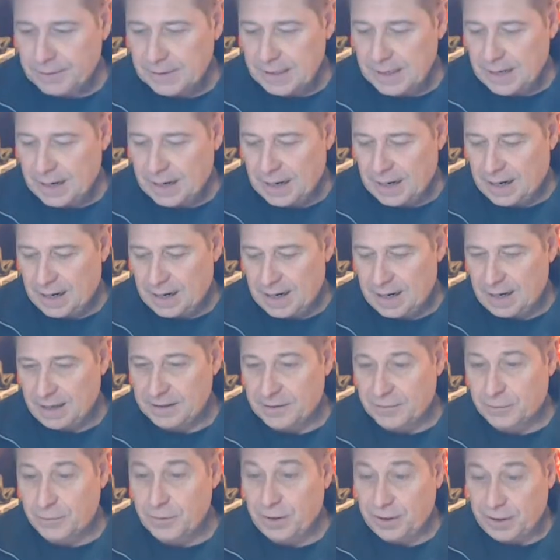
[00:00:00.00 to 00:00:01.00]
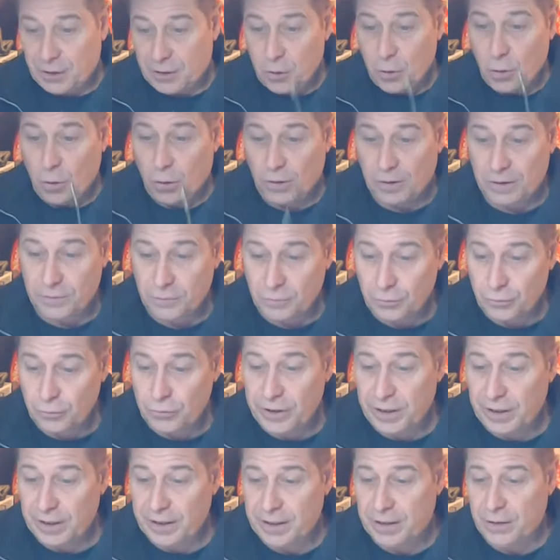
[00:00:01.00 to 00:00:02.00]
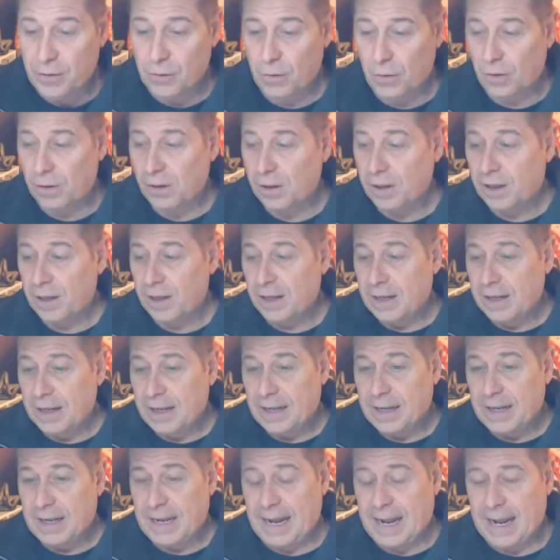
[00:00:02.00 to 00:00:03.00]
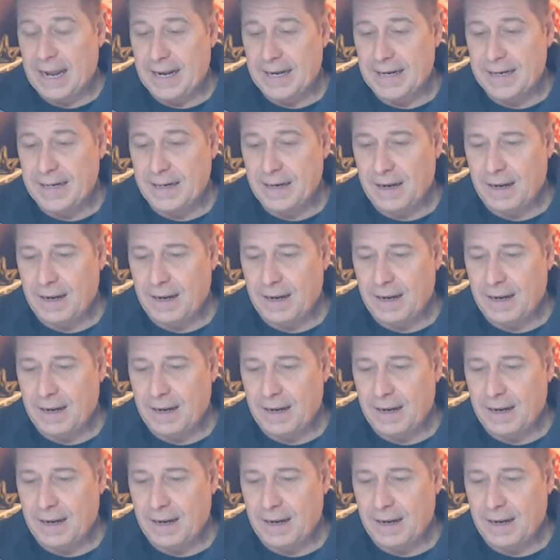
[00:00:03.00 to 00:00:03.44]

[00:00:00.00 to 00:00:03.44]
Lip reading: It's really cool. It's really cool. And